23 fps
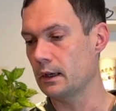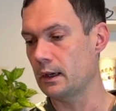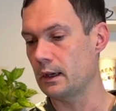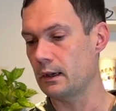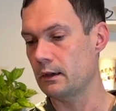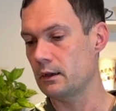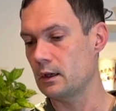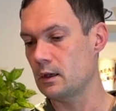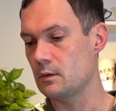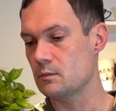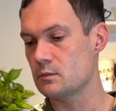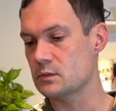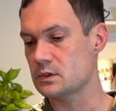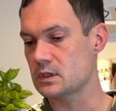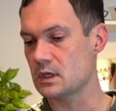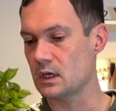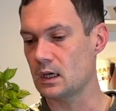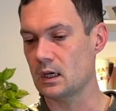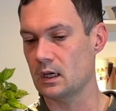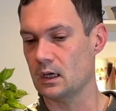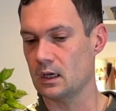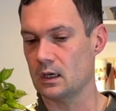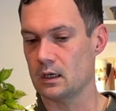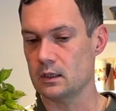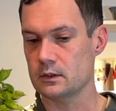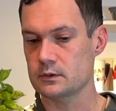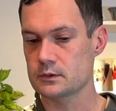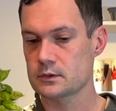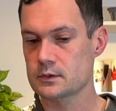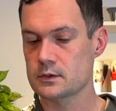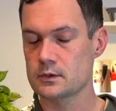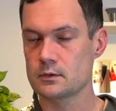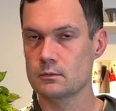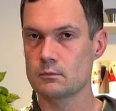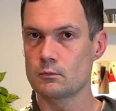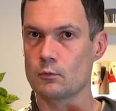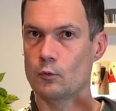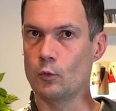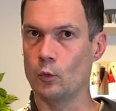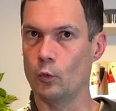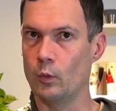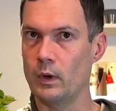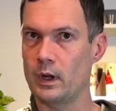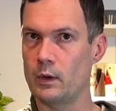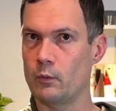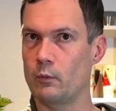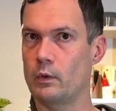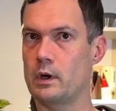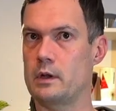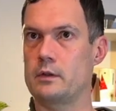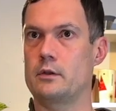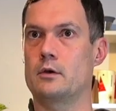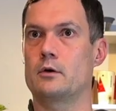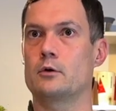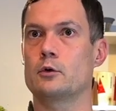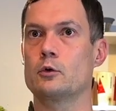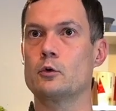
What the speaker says: aimed at wet weather,